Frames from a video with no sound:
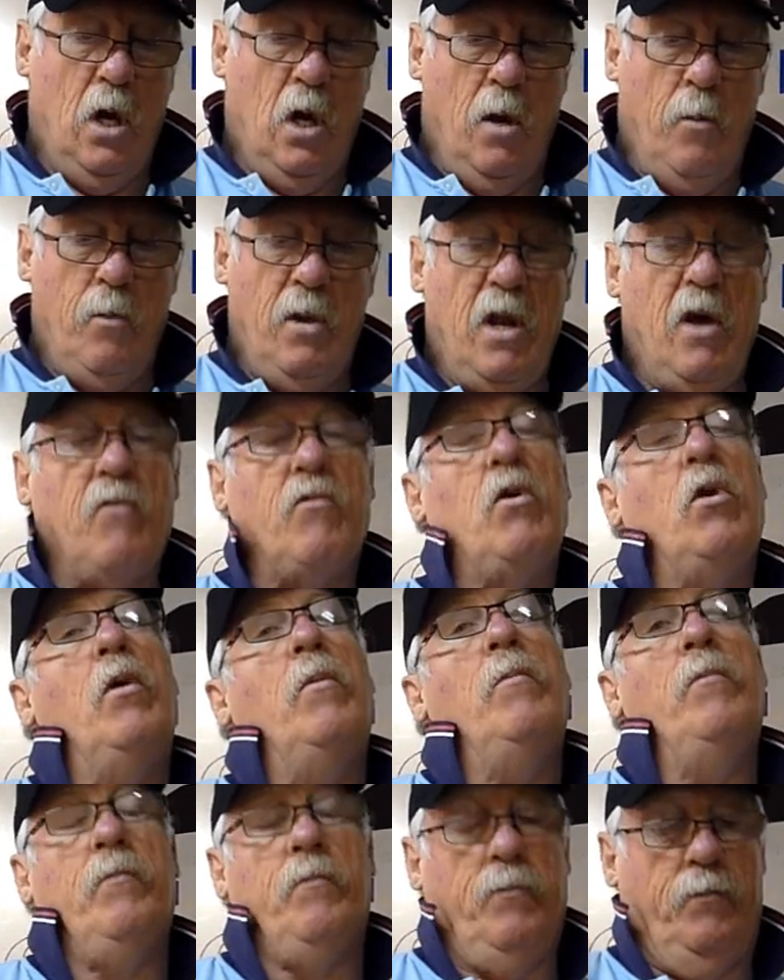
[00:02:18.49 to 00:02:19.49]
I mean, I've got
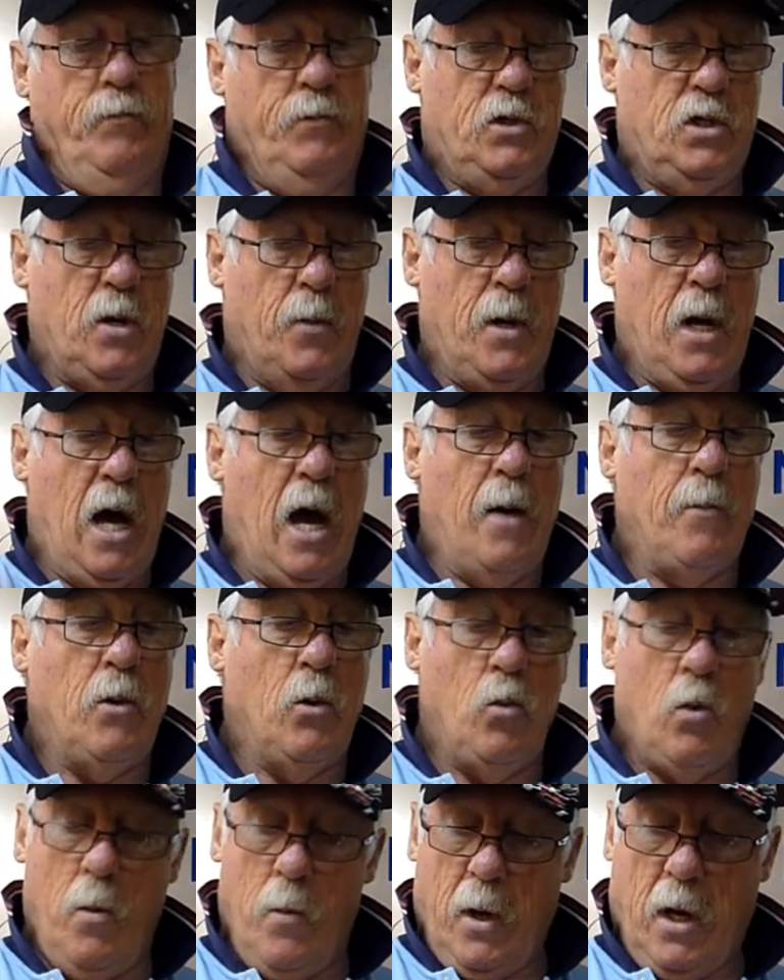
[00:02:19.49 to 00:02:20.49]
something
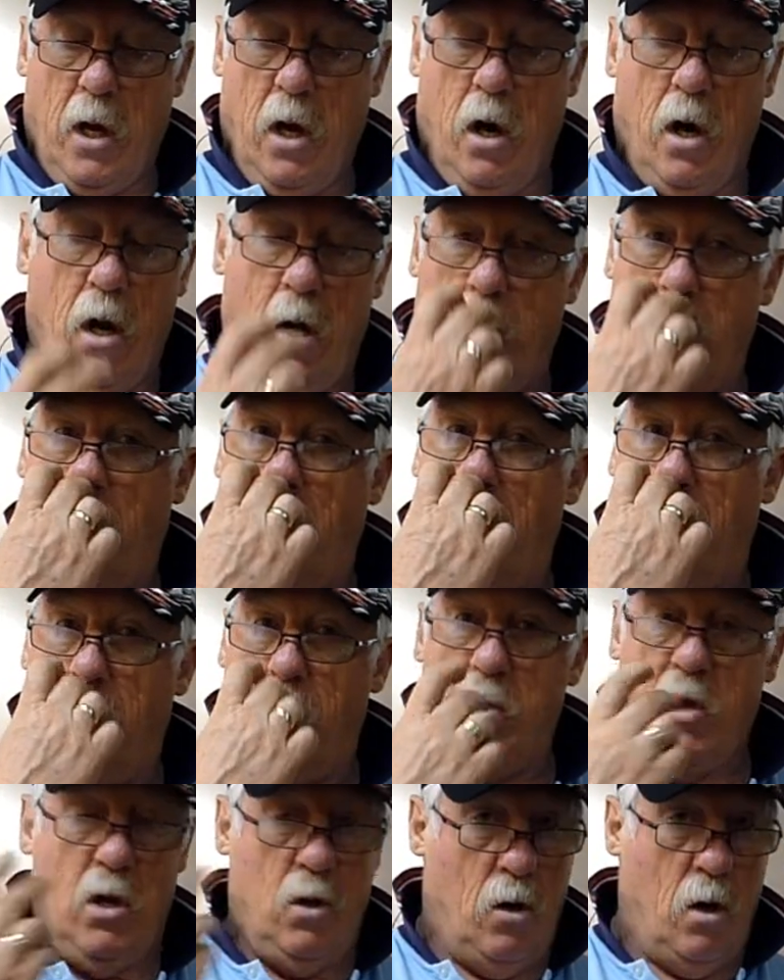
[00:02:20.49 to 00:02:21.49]
happening in the car,
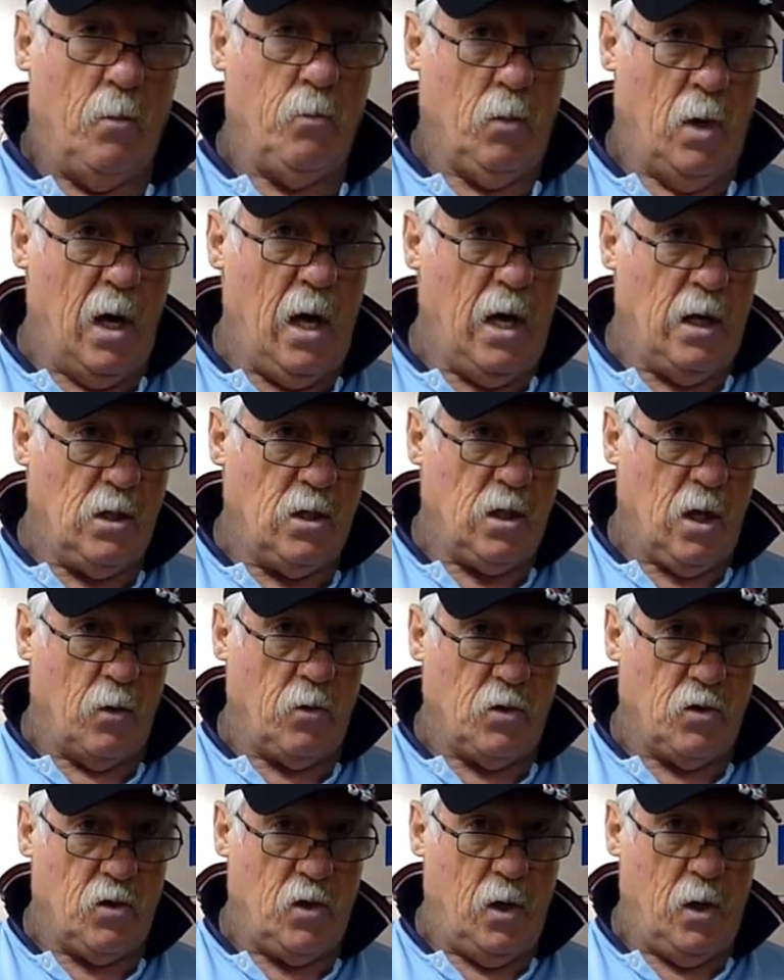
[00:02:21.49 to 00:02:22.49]
you know, in South
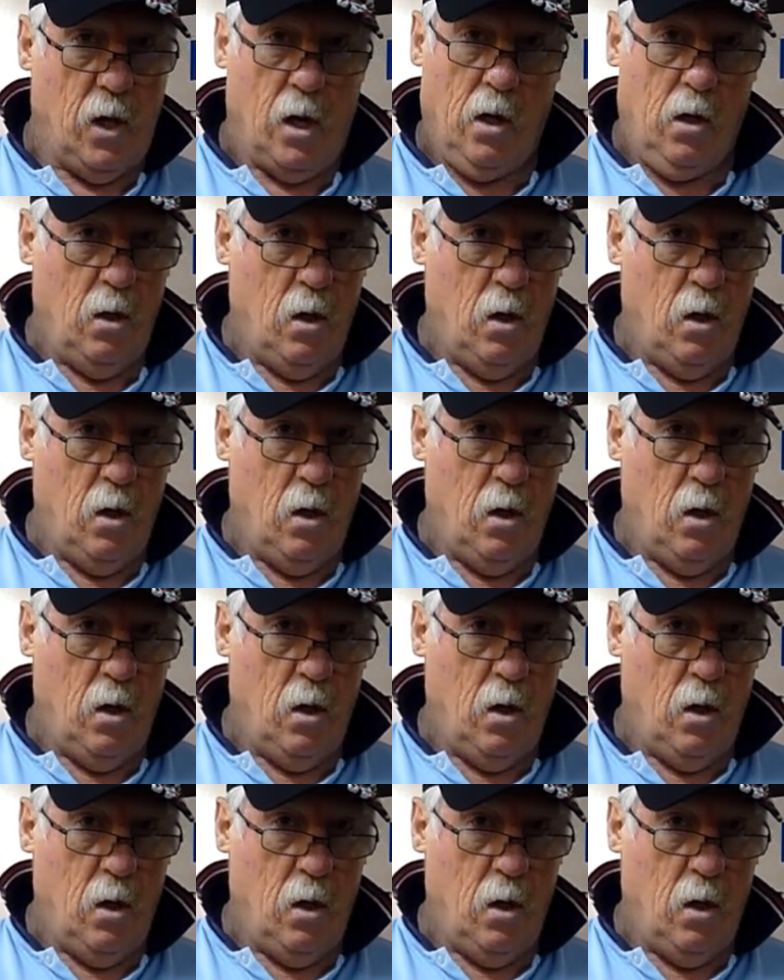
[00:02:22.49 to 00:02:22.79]
Australia.